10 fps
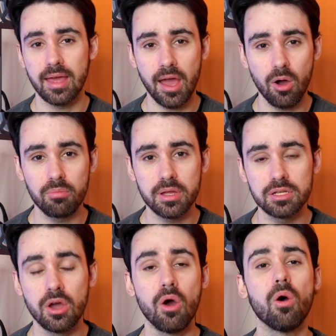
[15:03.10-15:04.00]
helmet,
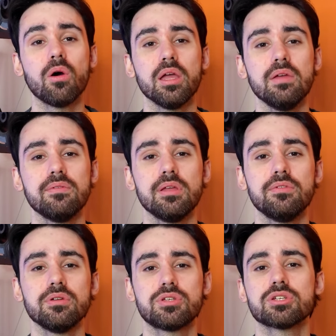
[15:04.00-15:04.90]
or even if
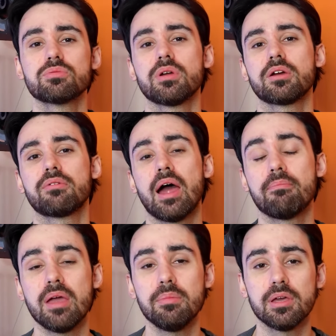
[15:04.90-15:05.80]
you just want to grab
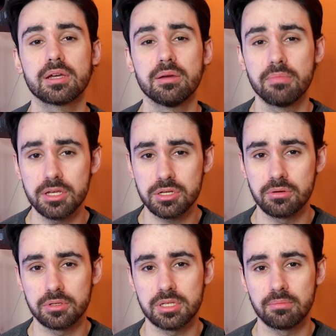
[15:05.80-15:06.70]
maybe a commission
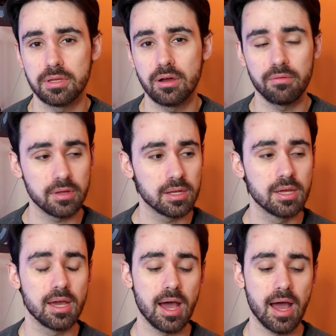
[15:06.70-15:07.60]
or something of it,
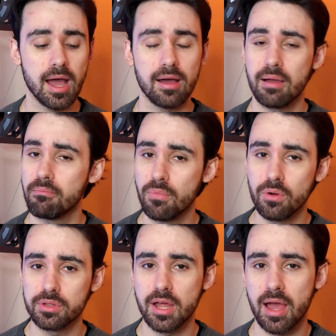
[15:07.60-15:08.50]
I'm
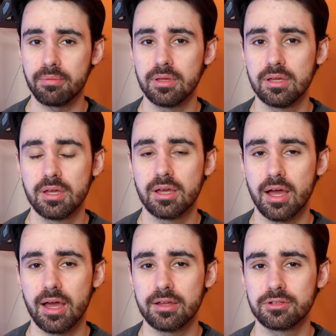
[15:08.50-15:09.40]
more than happy
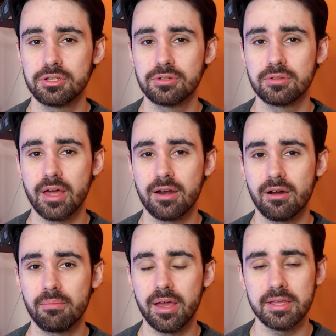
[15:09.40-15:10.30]
to do that
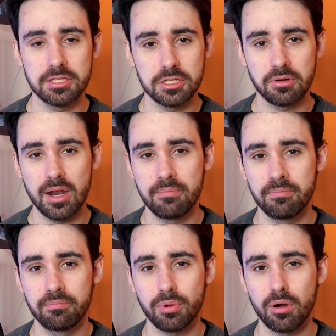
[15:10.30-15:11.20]
on my Instagram
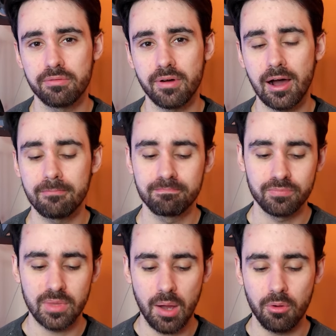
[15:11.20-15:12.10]
profile.
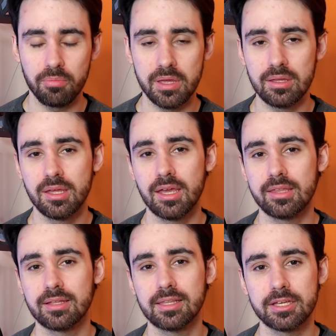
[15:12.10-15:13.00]
That will be in
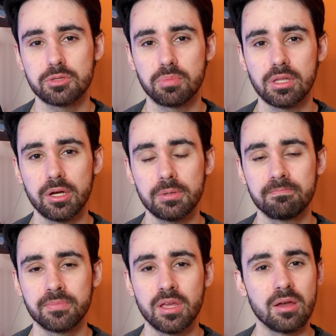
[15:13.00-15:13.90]
the links below.
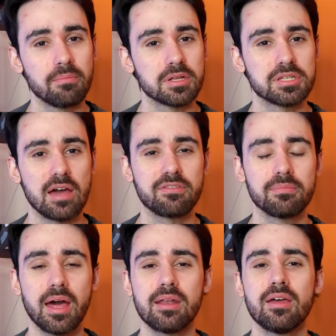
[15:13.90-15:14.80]
But aside from
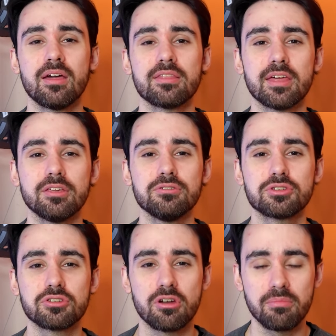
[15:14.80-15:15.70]
that, thank you
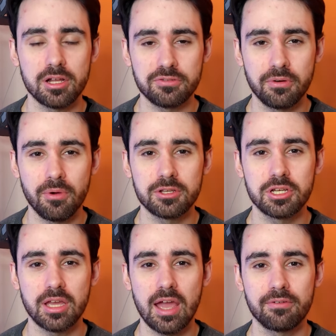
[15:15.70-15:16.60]
so much for
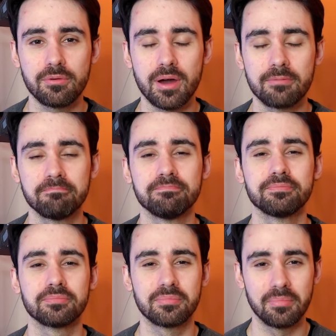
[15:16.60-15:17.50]
watching, everyone.
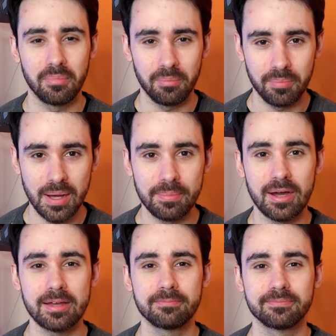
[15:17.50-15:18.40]
Bye
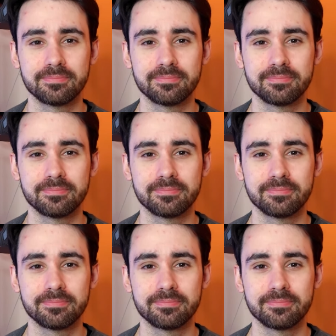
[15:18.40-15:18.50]
bye.